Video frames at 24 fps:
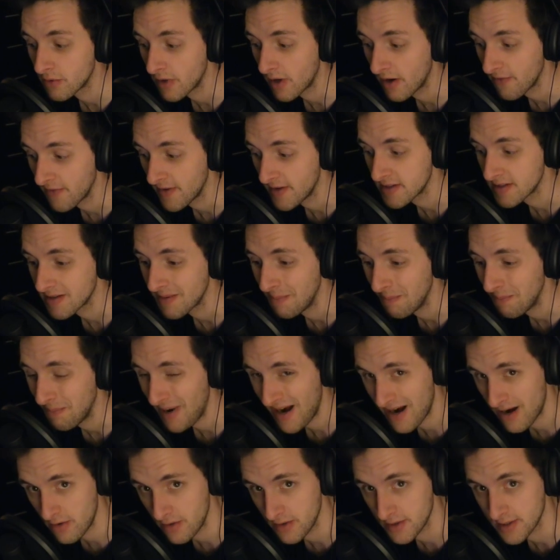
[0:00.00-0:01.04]
graphics
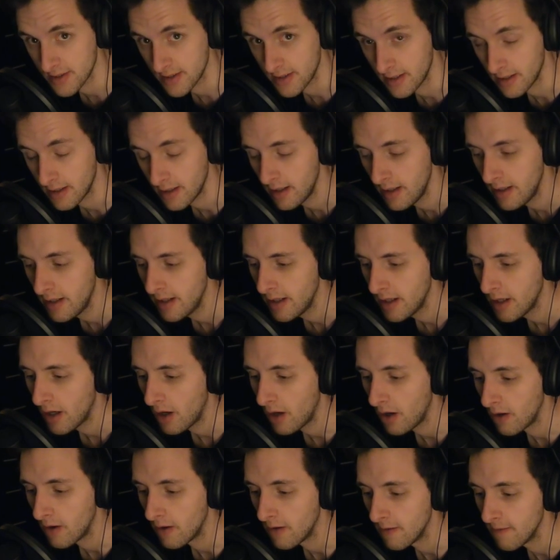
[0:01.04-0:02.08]
comparison
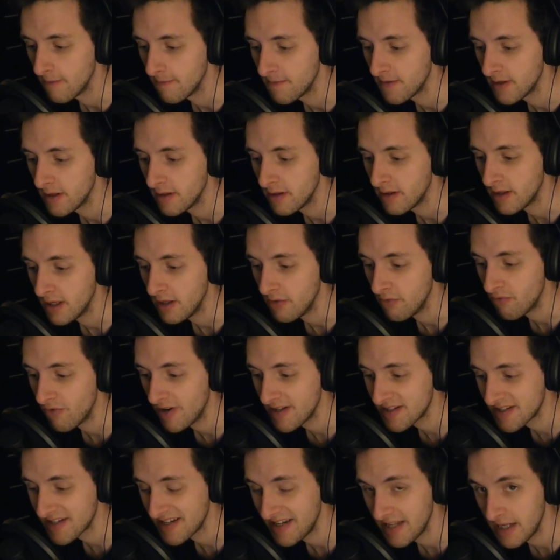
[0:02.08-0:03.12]
of the
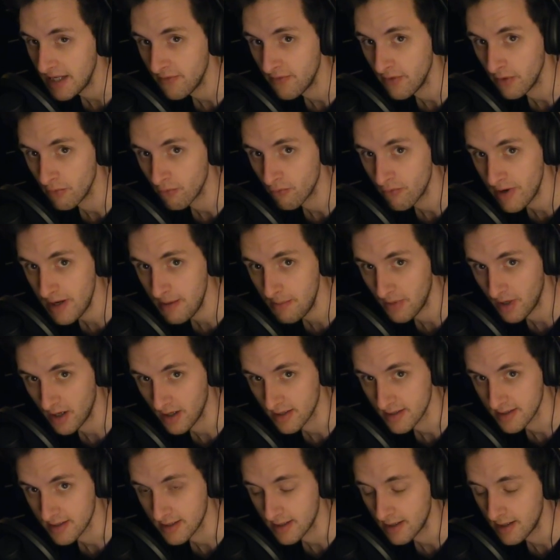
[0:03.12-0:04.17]
Resident Evil
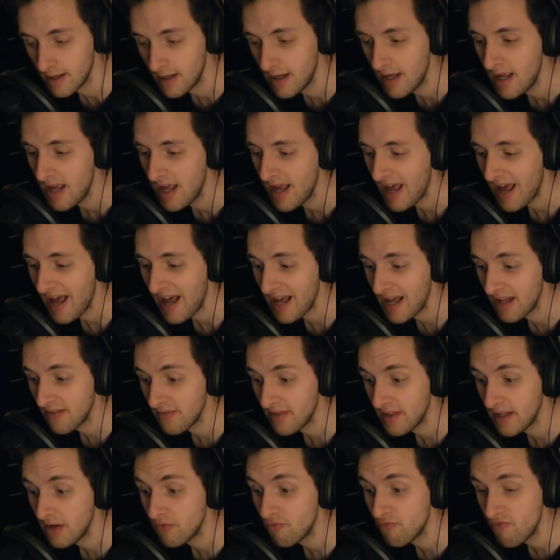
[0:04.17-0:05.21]
Remaster
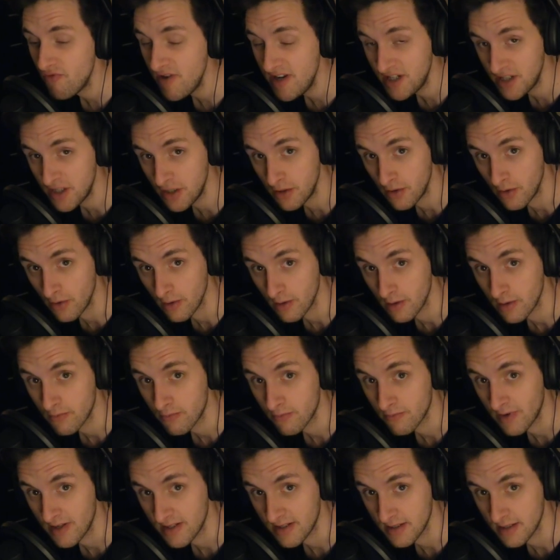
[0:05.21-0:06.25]
and the original
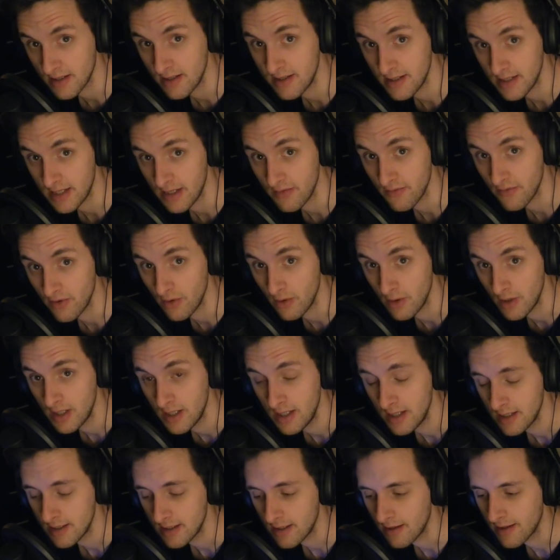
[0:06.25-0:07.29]
Resident Evil.
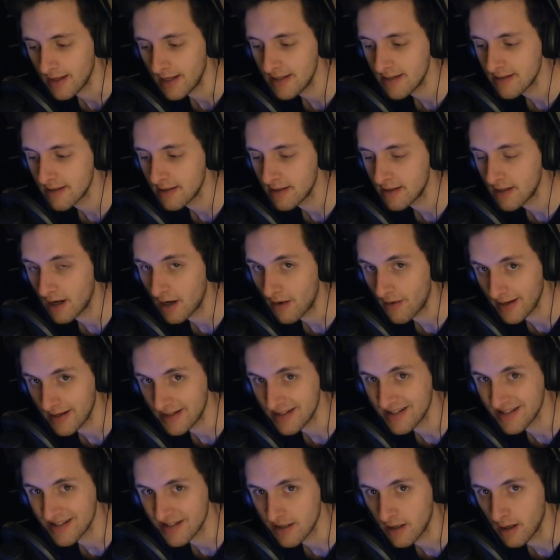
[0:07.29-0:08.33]
Now that is a
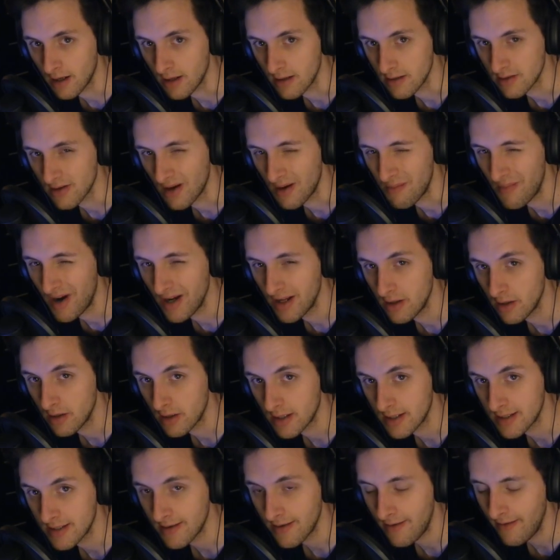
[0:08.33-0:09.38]
director's cut, so it might
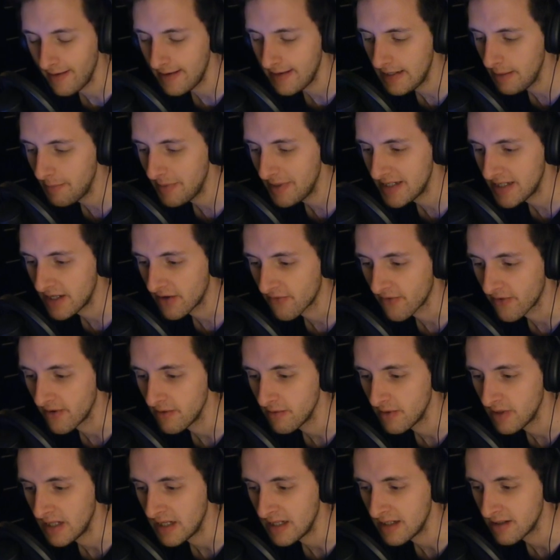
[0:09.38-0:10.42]
look a tiny bit
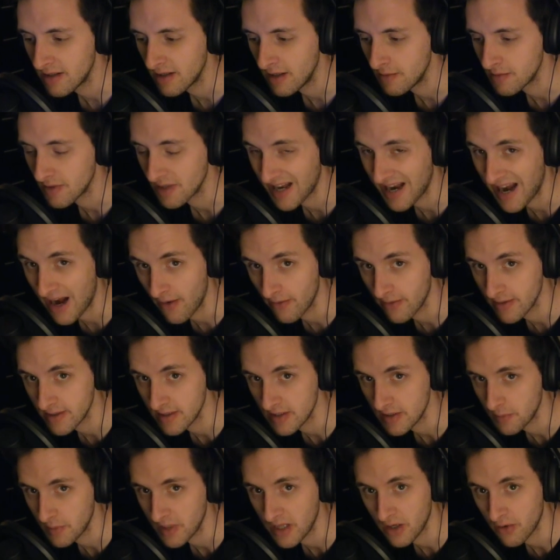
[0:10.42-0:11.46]
different in terms of
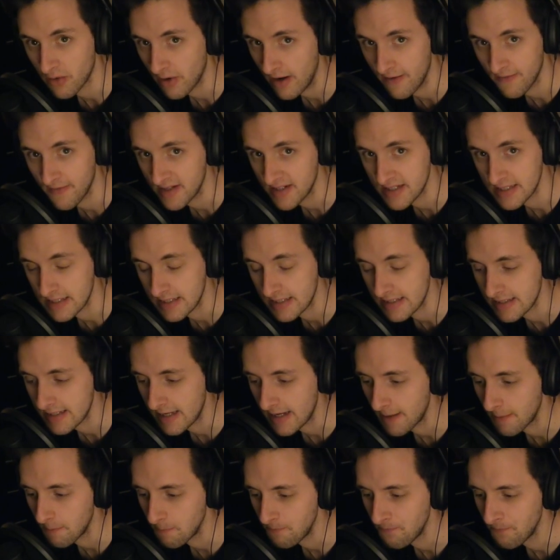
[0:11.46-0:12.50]
characters, but the graphics are the
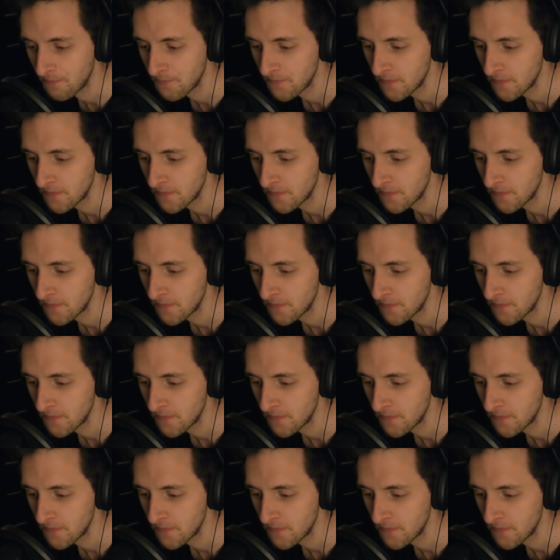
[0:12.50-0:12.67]
same.